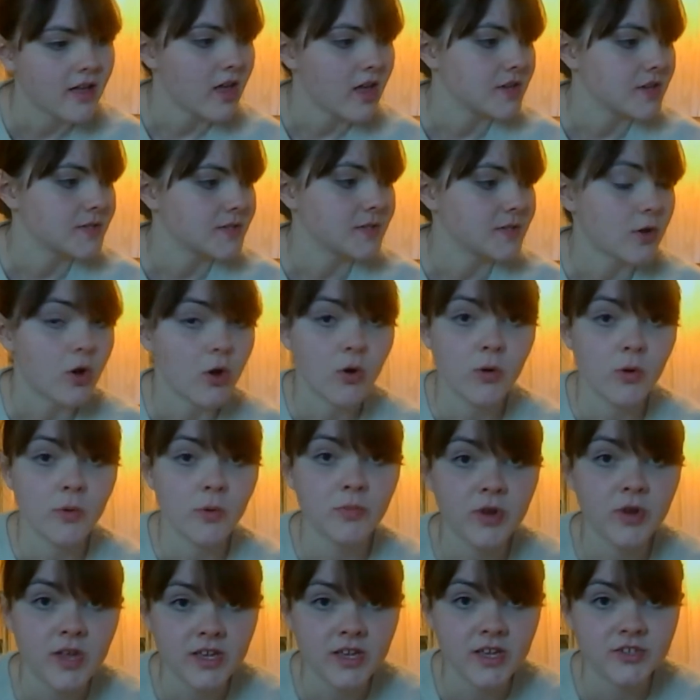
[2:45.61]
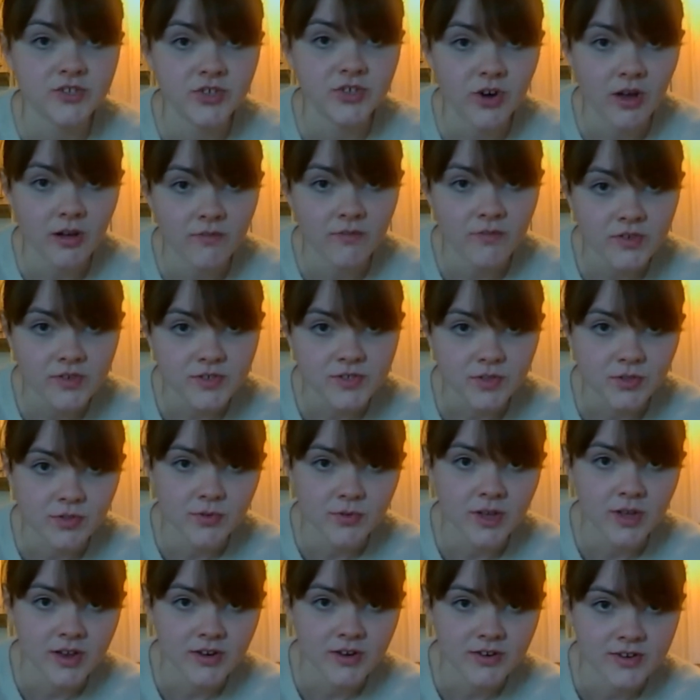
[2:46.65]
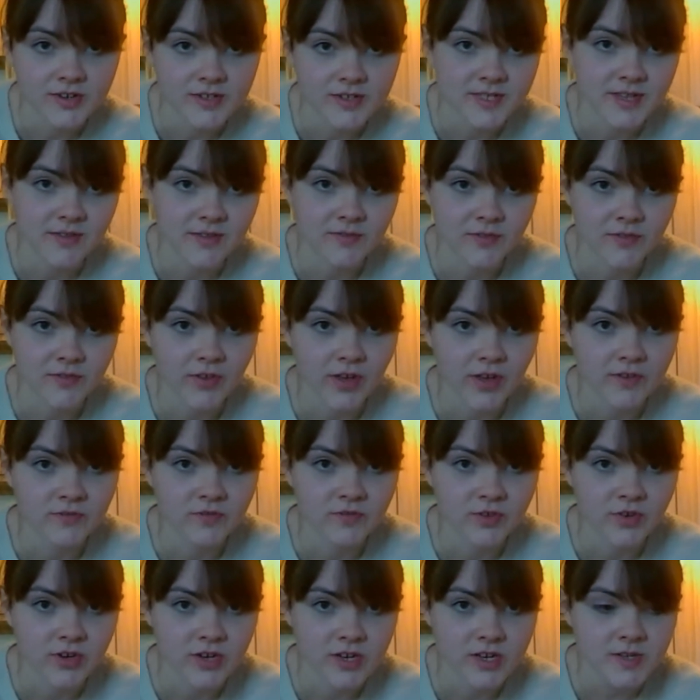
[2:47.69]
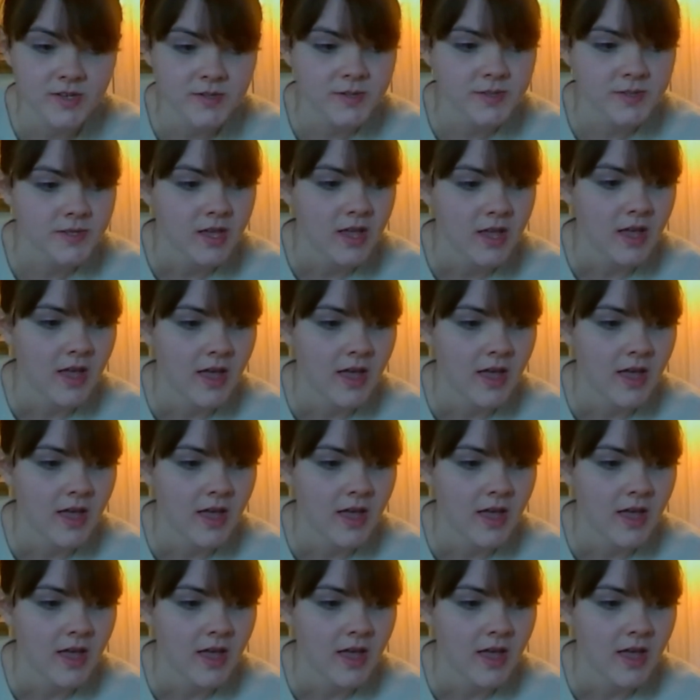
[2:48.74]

so preheat your oven to 375 degrees,